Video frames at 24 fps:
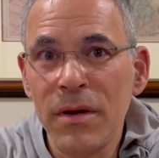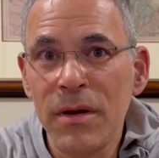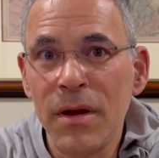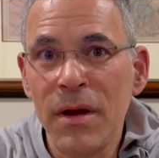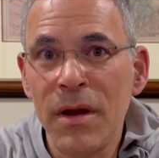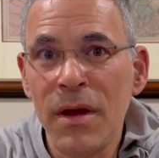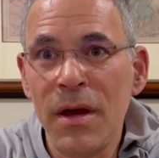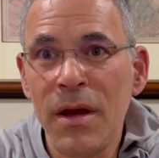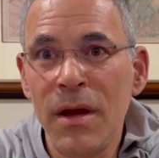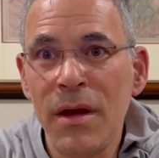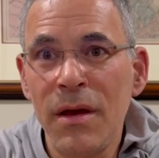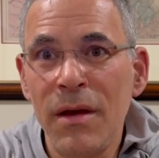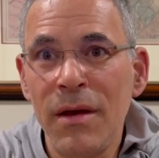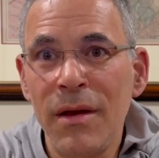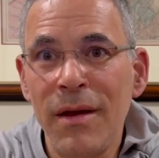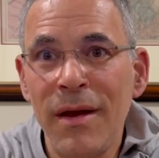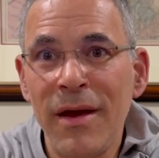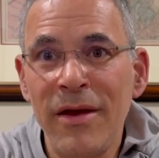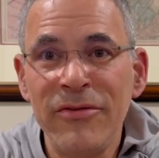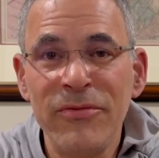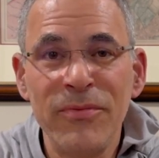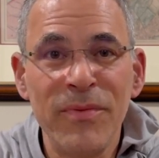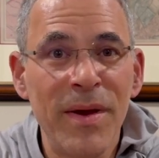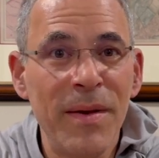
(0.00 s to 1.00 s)
Uh,
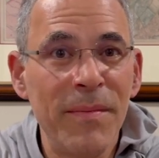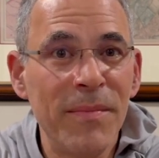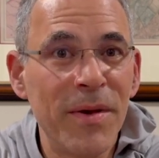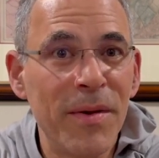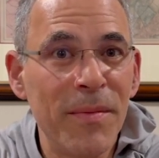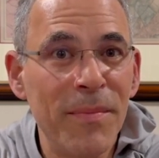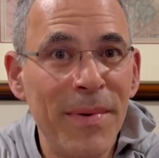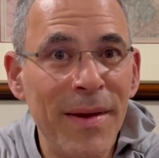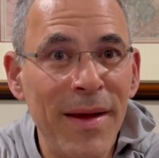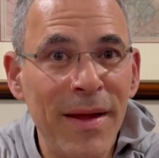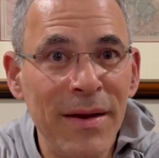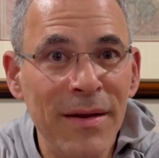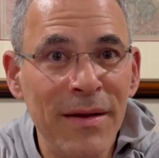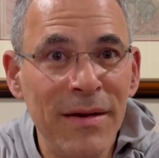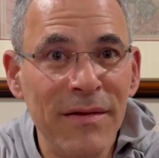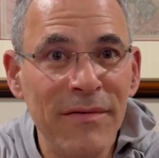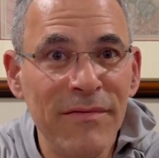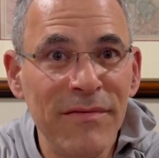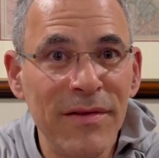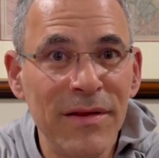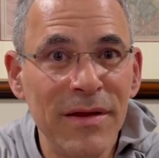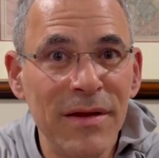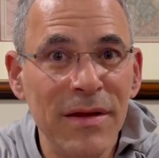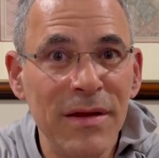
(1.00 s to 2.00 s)
I swam
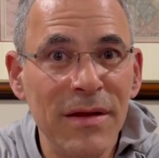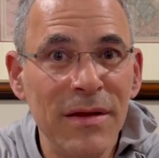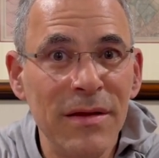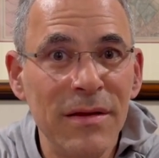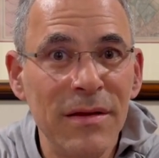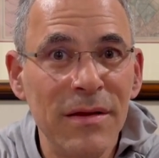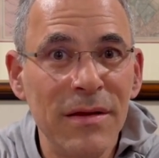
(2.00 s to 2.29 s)
competitively